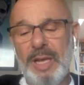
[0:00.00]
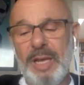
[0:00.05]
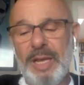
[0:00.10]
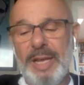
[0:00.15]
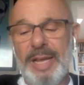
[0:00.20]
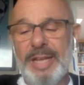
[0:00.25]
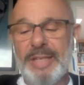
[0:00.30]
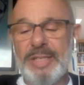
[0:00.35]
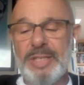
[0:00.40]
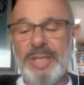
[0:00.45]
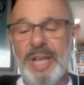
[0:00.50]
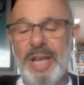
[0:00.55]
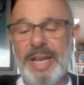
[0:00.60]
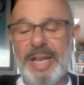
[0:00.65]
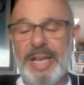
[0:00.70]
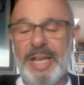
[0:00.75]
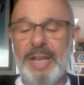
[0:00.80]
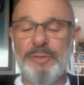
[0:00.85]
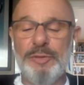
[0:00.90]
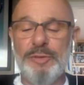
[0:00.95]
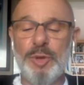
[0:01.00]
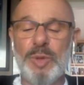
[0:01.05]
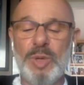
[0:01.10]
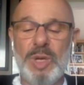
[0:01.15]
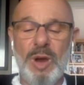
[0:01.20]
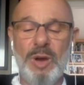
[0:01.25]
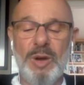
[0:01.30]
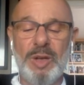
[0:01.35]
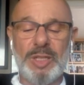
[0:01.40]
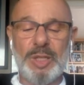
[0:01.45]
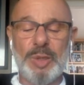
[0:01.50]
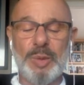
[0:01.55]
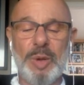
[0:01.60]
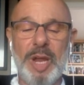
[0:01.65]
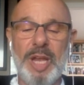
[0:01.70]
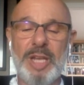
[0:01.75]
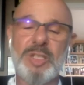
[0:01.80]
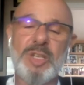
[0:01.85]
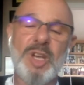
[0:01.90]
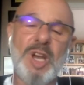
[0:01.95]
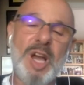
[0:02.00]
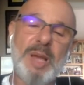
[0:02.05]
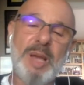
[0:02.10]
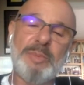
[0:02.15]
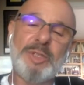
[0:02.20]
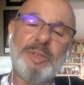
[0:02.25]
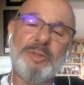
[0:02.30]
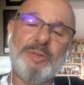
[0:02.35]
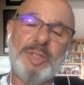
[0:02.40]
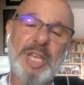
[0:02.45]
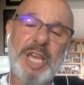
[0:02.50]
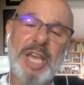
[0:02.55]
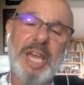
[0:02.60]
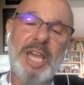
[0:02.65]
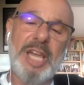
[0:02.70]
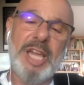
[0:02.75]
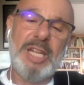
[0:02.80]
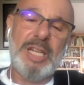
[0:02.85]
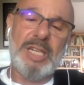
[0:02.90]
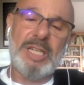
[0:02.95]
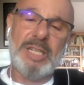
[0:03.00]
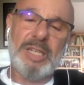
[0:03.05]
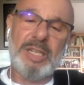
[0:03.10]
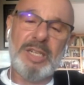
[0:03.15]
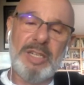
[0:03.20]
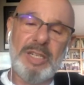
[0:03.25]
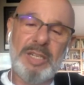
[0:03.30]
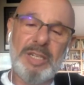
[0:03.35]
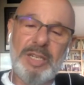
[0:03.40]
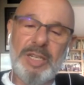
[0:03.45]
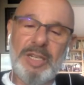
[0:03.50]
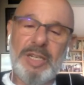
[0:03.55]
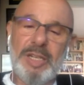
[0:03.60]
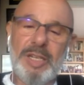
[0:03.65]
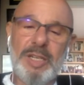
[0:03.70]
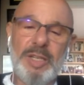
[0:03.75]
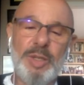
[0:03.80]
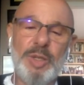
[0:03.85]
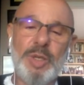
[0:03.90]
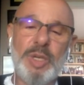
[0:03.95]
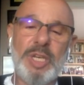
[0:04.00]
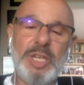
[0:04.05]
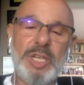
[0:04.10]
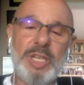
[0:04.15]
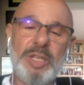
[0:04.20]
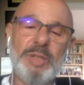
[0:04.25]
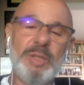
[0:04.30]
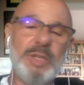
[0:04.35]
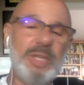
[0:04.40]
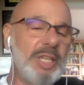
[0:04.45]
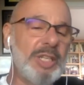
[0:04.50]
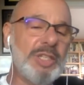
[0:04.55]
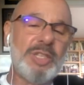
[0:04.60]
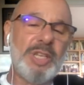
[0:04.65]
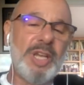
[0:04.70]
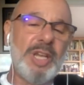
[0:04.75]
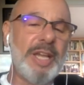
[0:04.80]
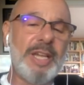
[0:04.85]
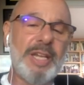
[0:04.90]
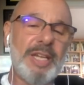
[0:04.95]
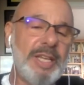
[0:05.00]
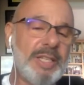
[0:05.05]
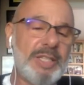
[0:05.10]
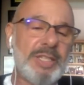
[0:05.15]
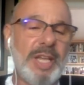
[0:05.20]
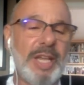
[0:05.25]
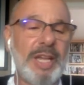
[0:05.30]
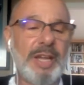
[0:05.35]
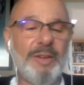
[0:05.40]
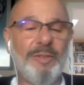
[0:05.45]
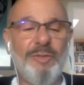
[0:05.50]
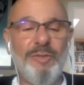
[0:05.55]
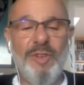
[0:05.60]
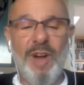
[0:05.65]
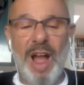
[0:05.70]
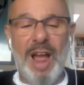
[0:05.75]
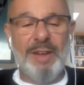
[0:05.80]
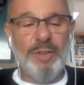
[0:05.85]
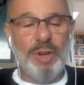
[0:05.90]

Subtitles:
it's like if you go at the right times of day, it's like a 5